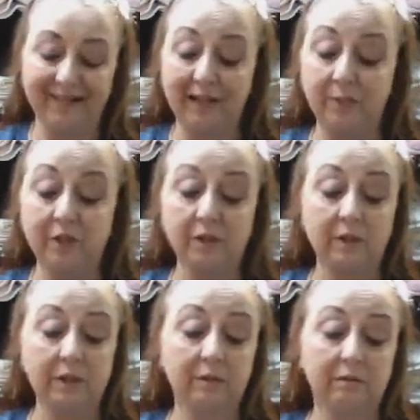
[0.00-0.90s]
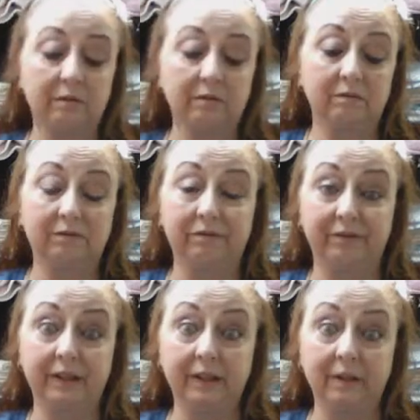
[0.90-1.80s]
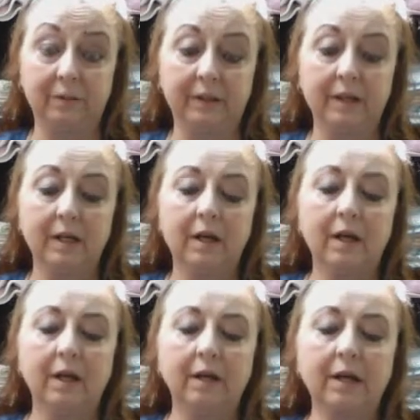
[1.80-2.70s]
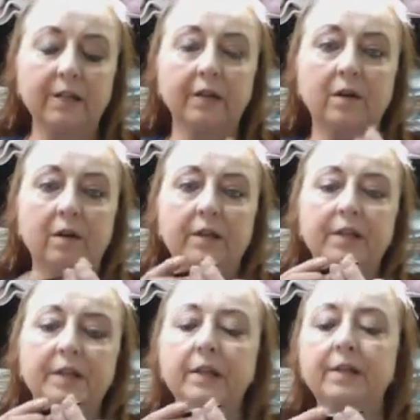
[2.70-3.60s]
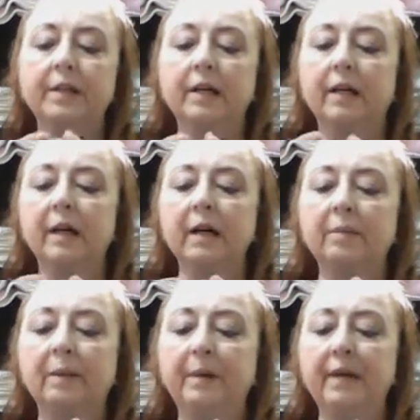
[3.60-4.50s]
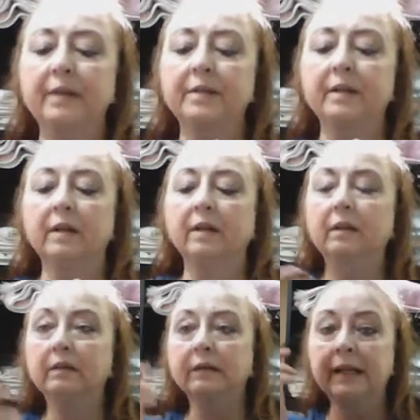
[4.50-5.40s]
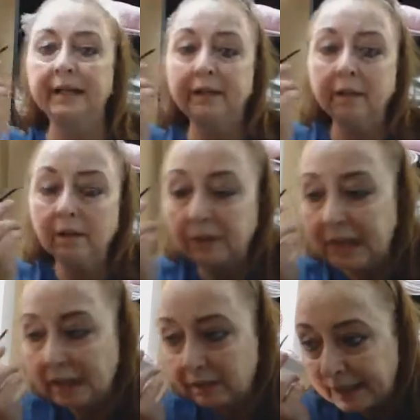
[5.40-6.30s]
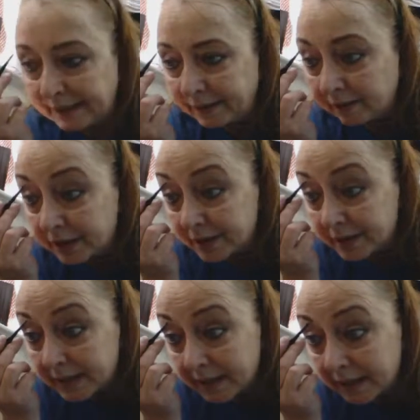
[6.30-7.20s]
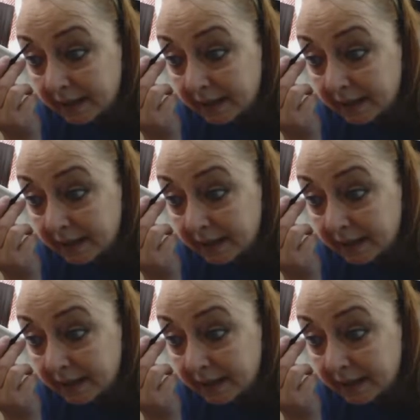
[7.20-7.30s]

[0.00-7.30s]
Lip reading: I would do it. Really, I would. Okay, so this is the eyebrow pencil liner, brow liner, I should say.